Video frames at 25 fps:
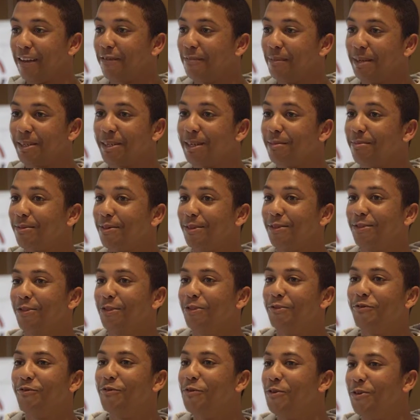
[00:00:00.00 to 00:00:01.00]
gave me something to
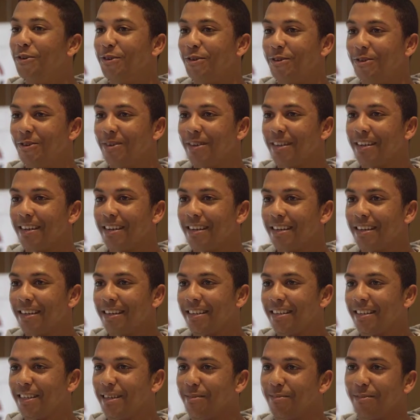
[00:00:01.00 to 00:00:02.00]
look forward to,
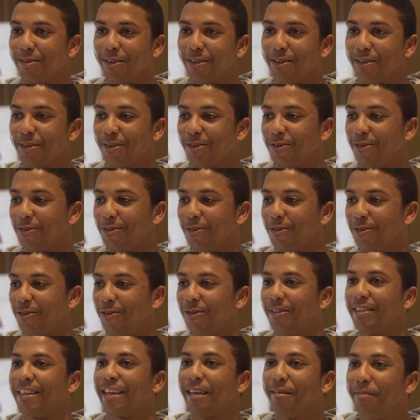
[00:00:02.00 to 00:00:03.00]
something to
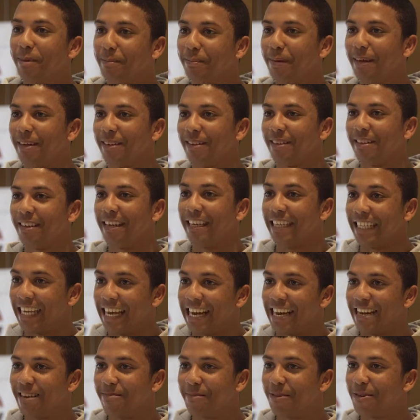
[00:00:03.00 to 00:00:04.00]
dream about
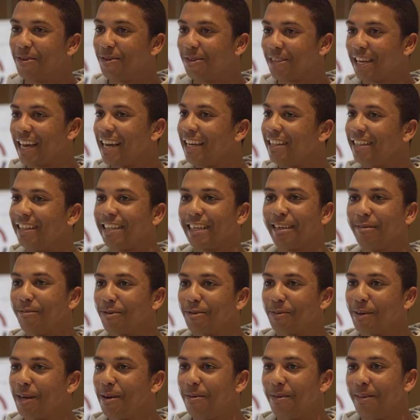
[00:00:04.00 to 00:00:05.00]
again, because I had
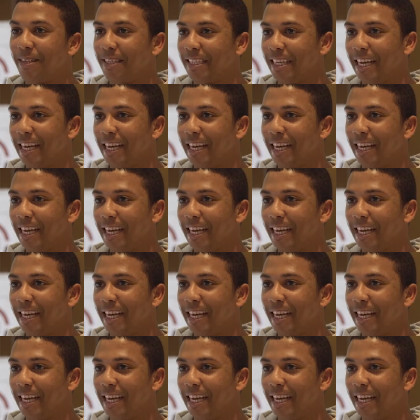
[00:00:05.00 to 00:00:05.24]
dreams when I was